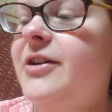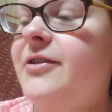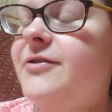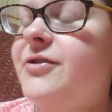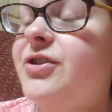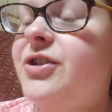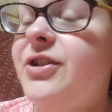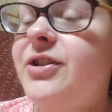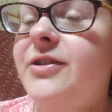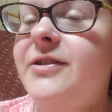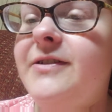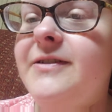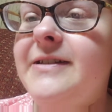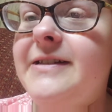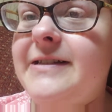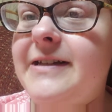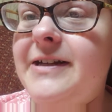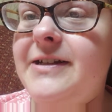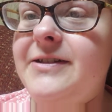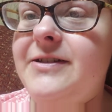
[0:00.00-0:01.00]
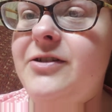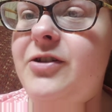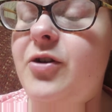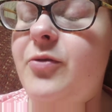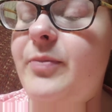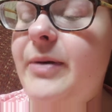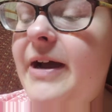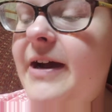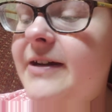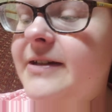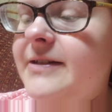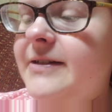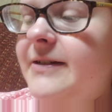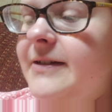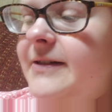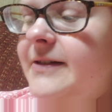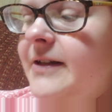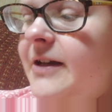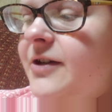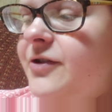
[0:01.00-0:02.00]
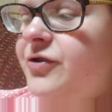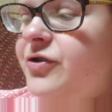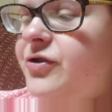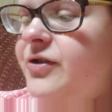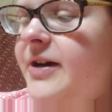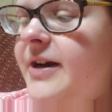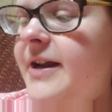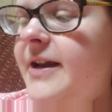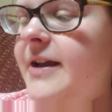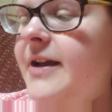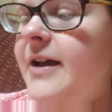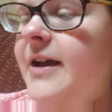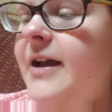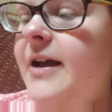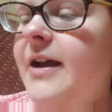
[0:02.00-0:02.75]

she decides to go back to this country,